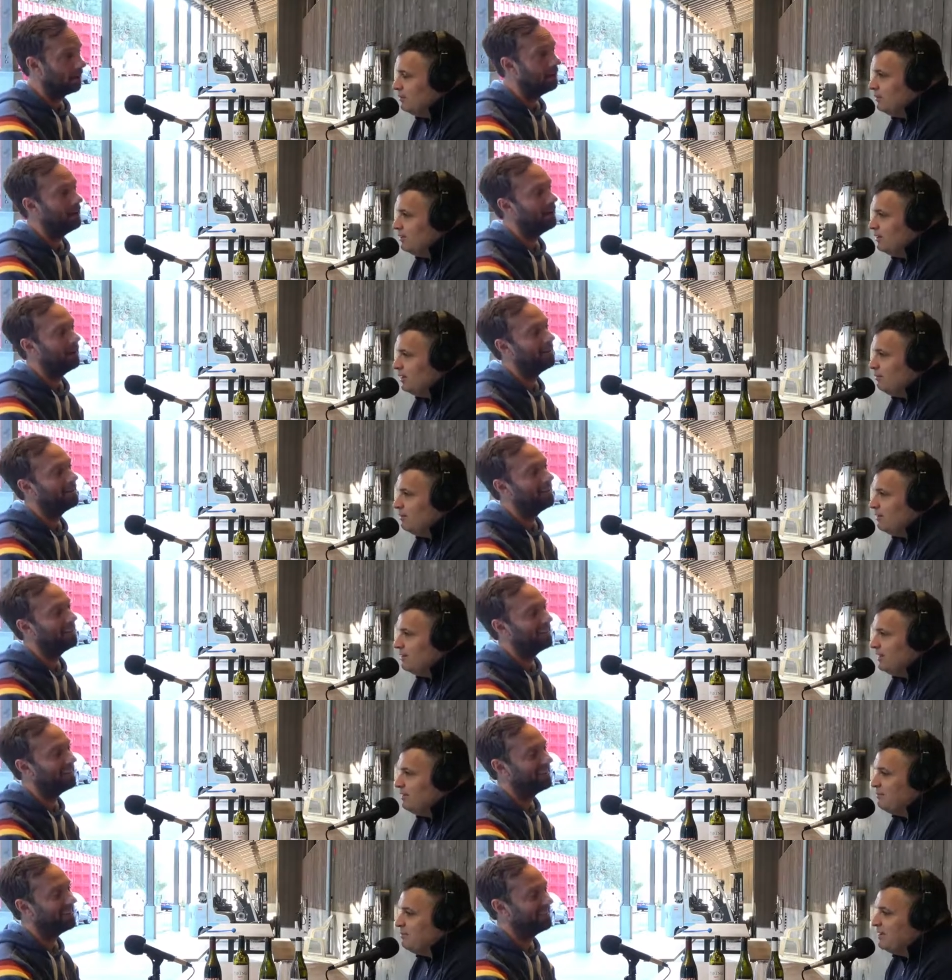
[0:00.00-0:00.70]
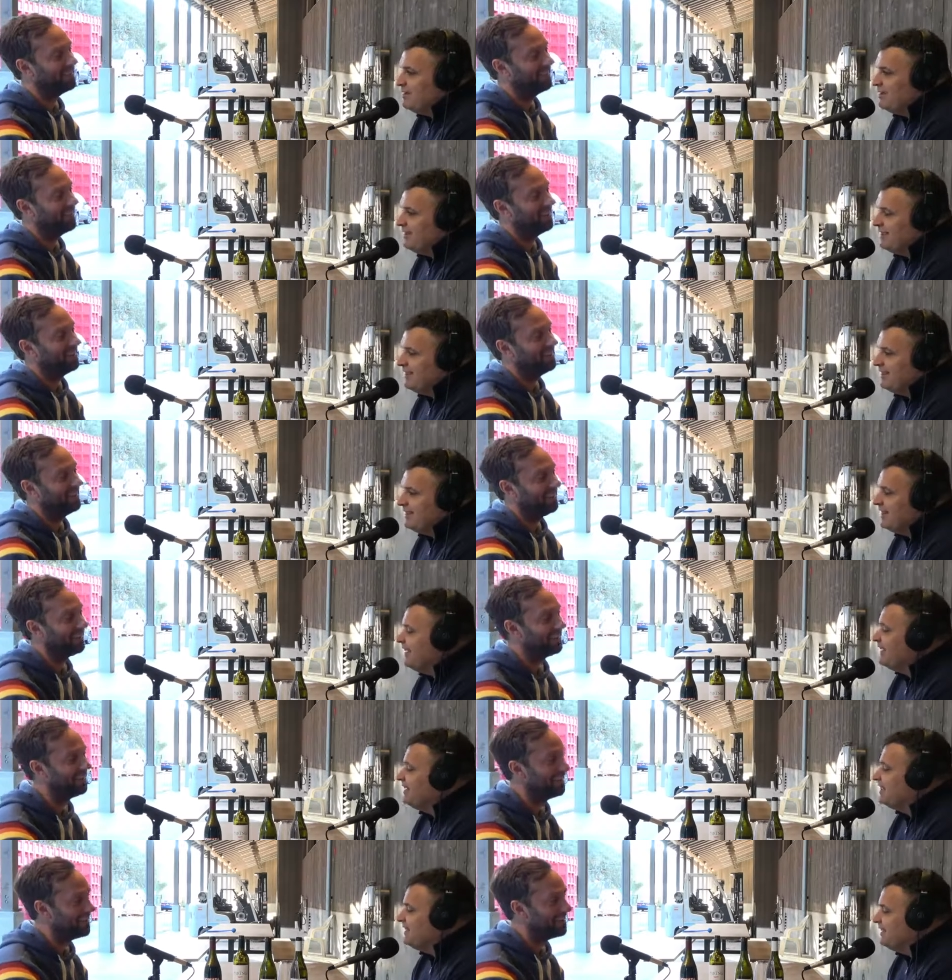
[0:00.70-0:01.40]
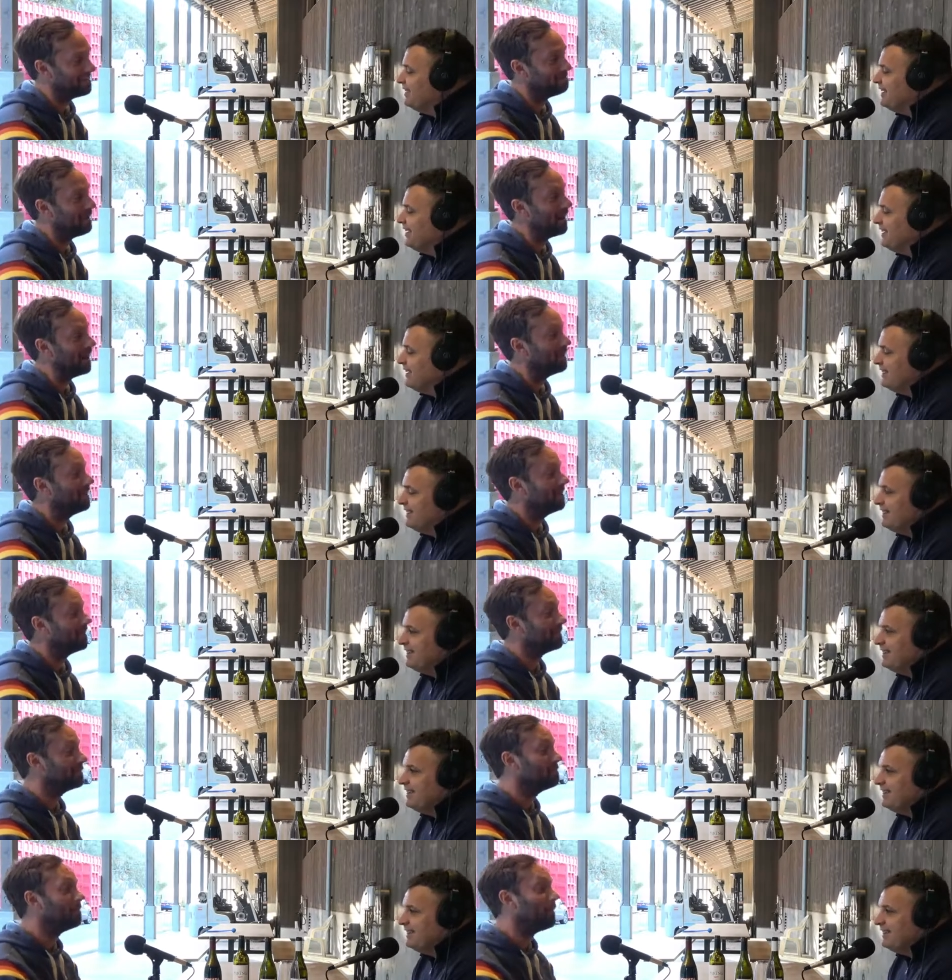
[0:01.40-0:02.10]
Speaker 1: name them. like the, uh... my,
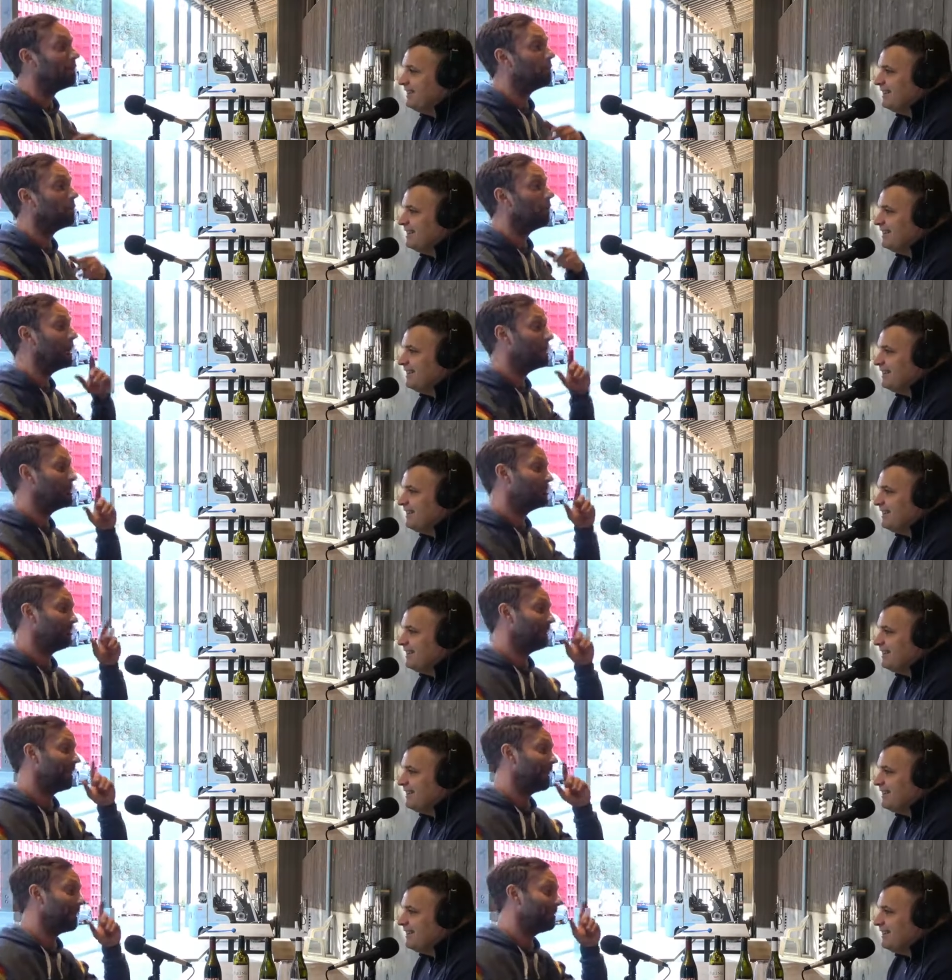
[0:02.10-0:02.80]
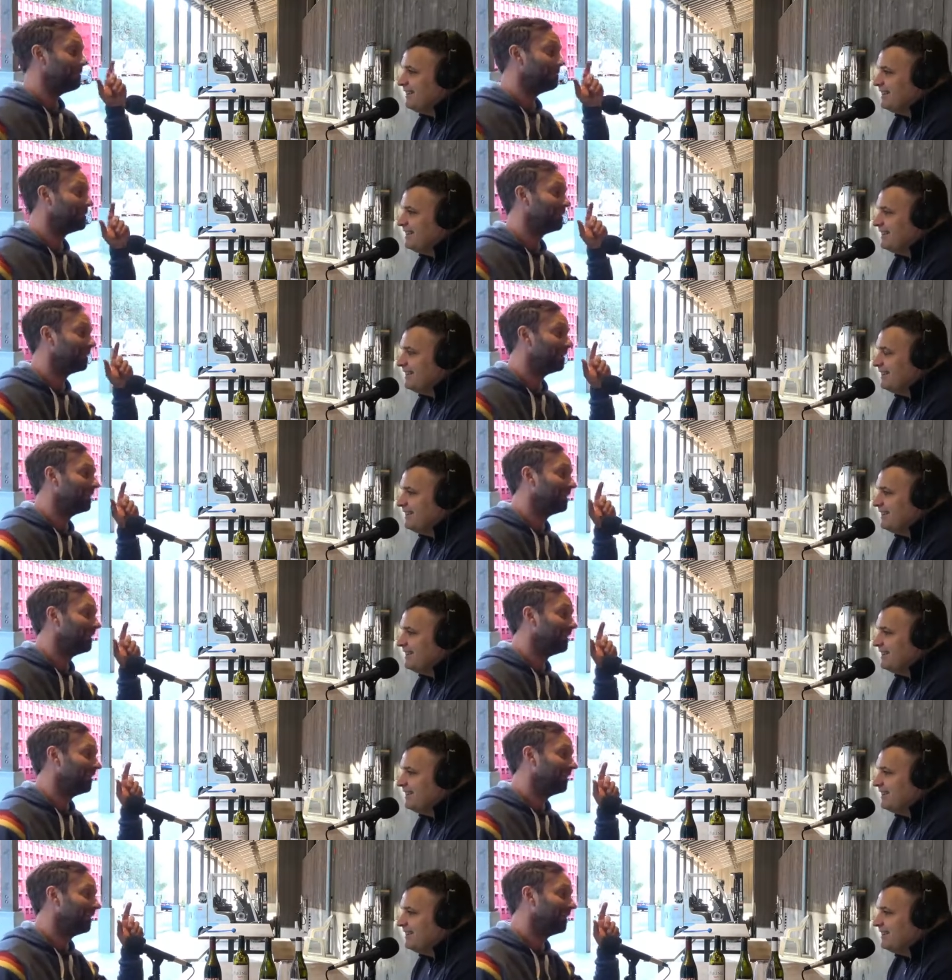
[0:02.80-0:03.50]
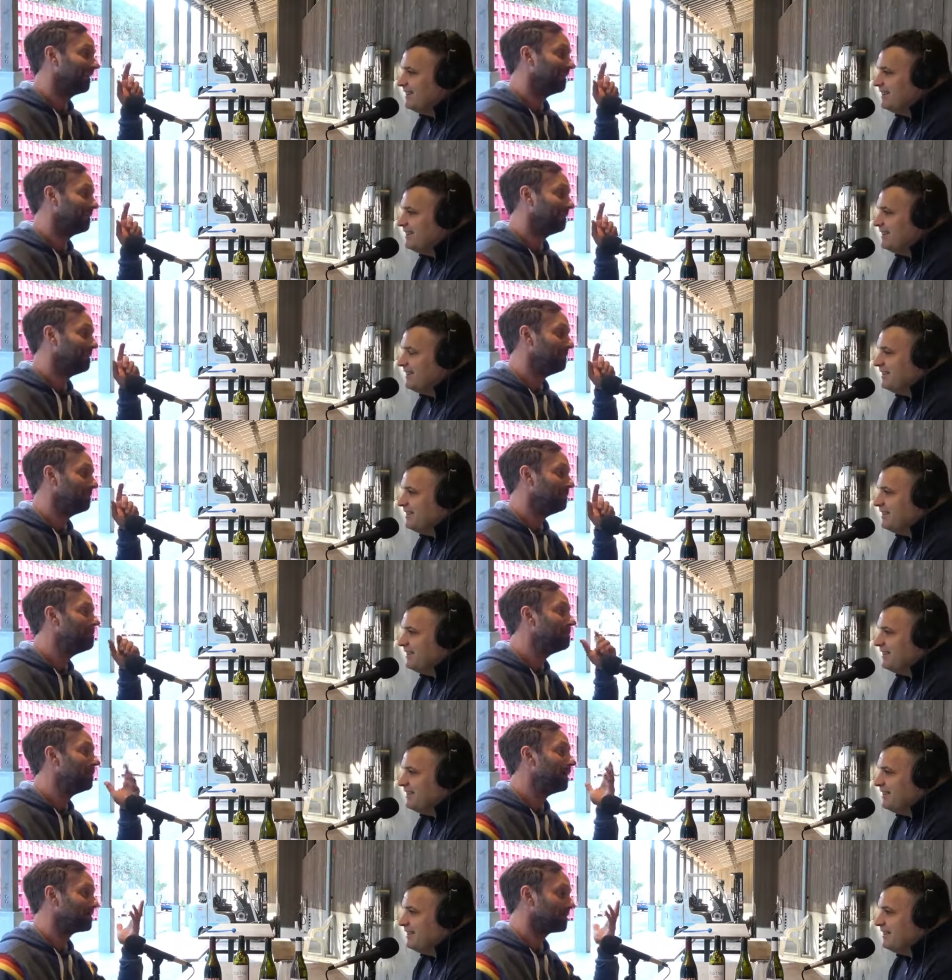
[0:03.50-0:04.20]
my wife named, we,
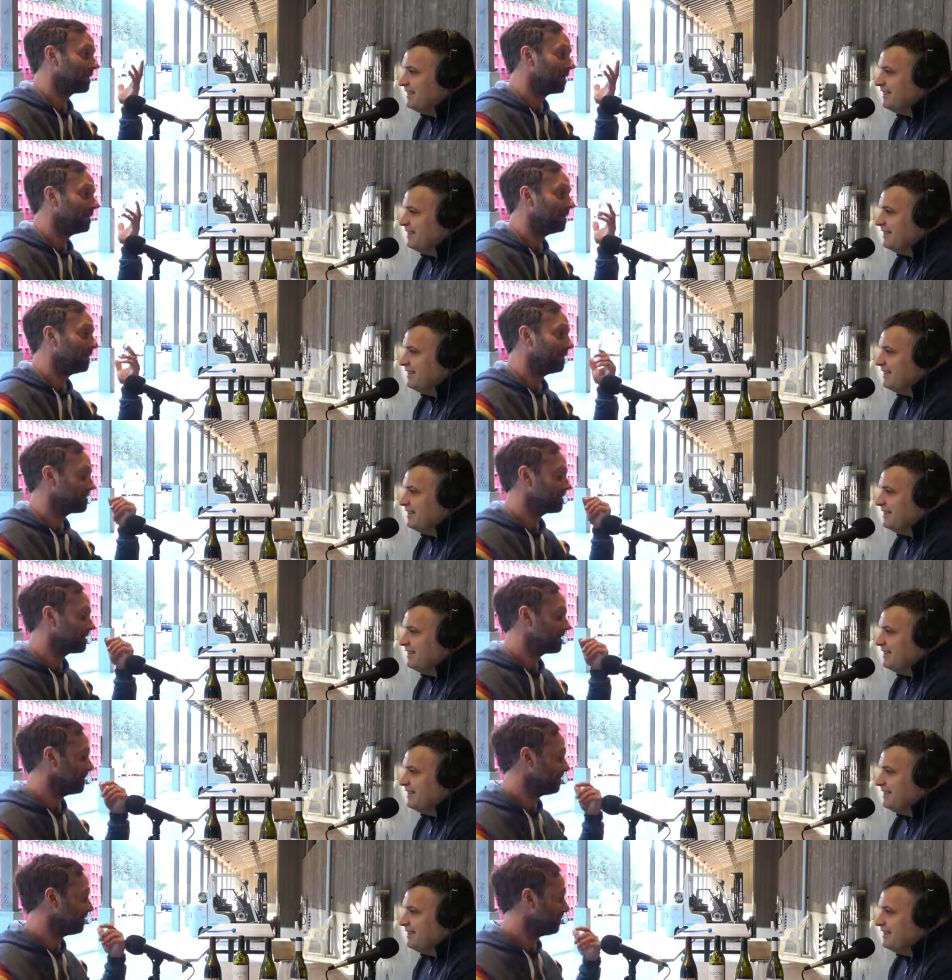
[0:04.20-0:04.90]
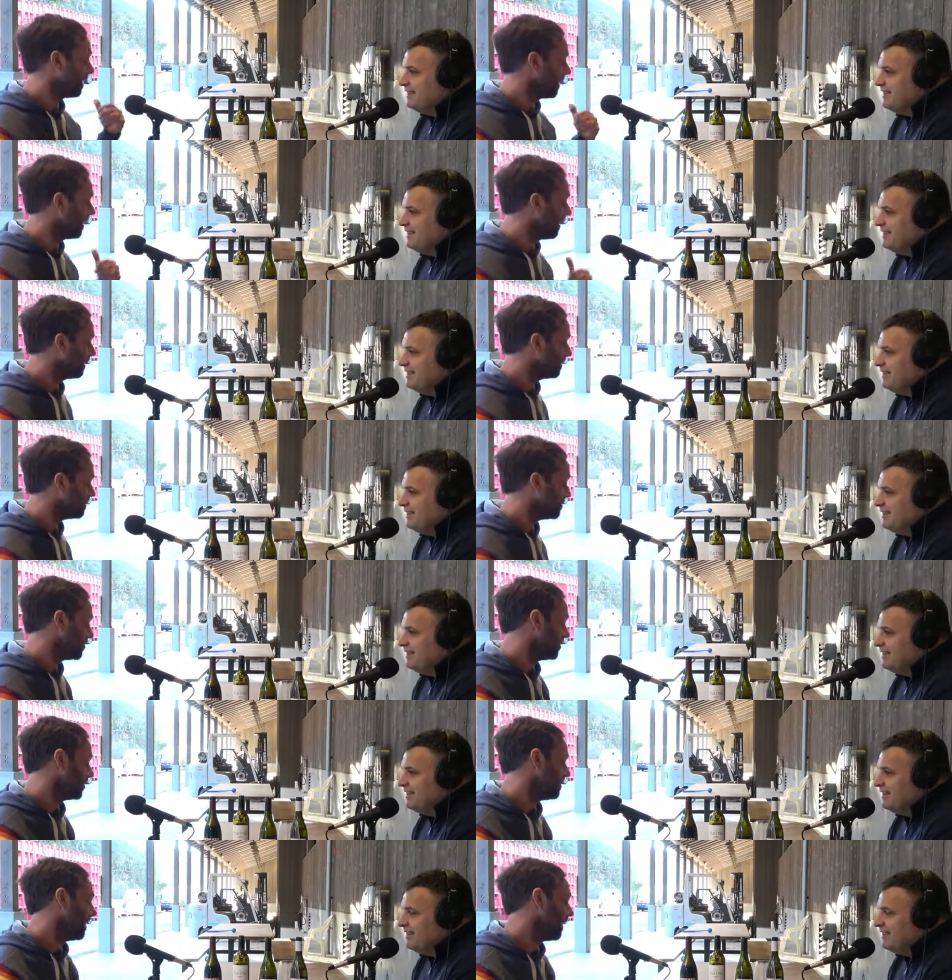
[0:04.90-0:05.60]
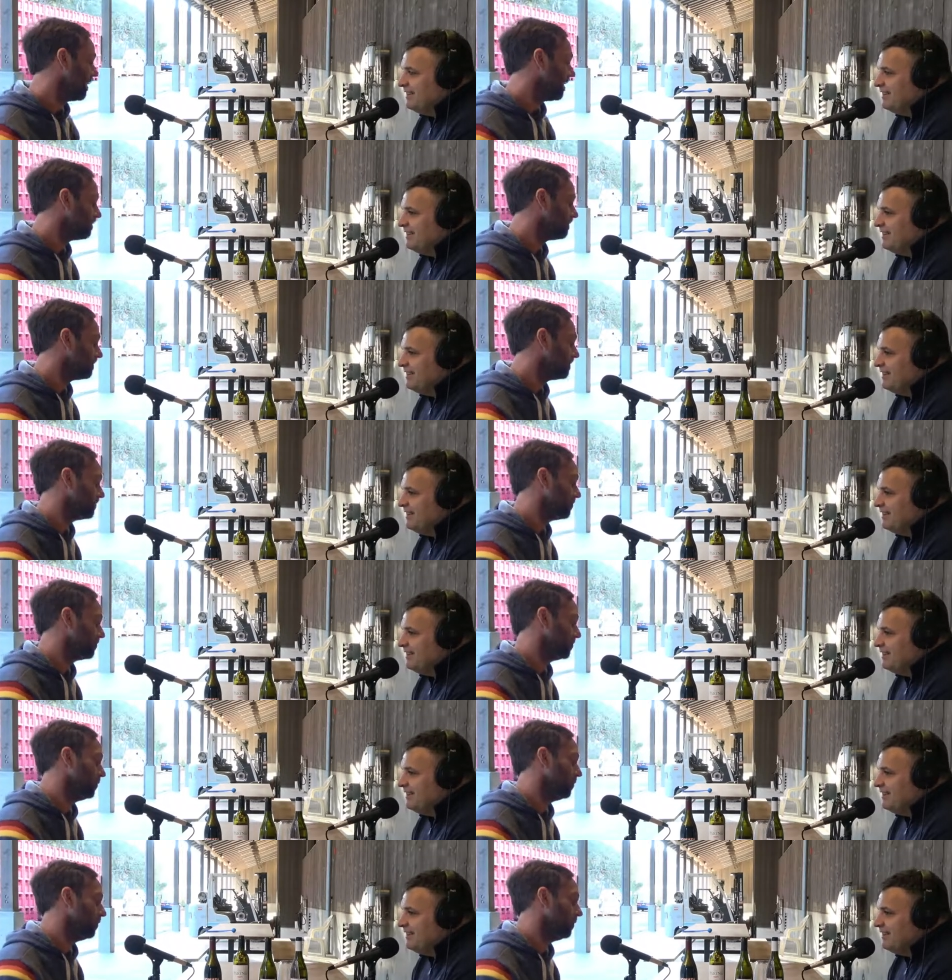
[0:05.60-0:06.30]
we raise hogs, and she named
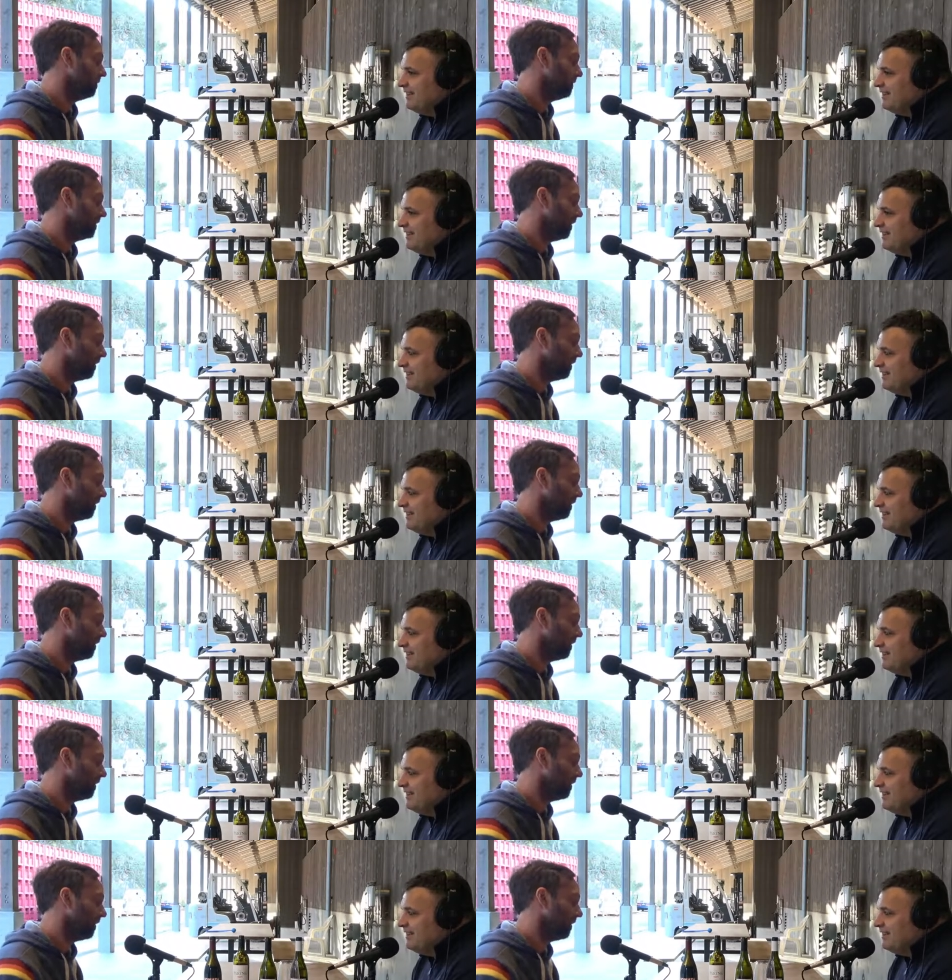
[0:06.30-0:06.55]
two of the